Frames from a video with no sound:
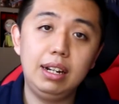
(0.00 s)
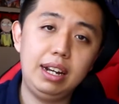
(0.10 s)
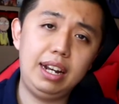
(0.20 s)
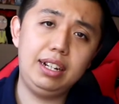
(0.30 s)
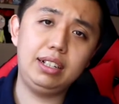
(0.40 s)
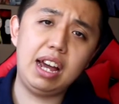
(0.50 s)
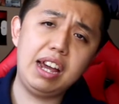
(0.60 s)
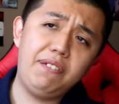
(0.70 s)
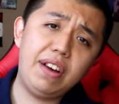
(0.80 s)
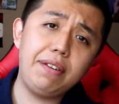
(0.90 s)
And I
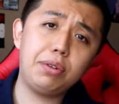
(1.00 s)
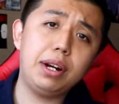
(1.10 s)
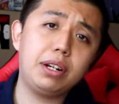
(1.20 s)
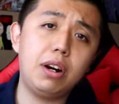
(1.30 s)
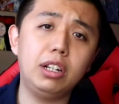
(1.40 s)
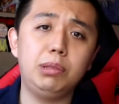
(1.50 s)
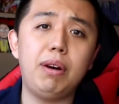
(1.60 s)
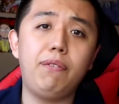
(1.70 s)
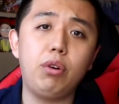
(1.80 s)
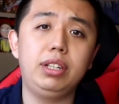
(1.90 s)
had 5 credit cards and
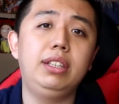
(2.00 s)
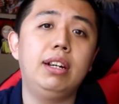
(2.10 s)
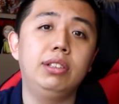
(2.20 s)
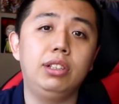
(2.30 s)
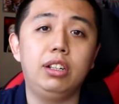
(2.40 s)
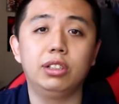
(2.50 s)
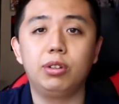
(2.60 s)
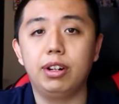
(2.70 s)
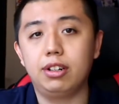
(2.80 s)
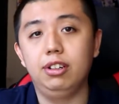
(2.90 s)
about $14,000 of
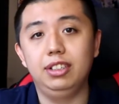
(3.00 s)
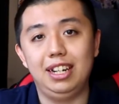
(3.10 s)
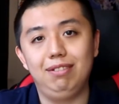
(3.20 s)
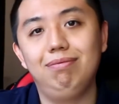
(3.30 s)
credit card debt.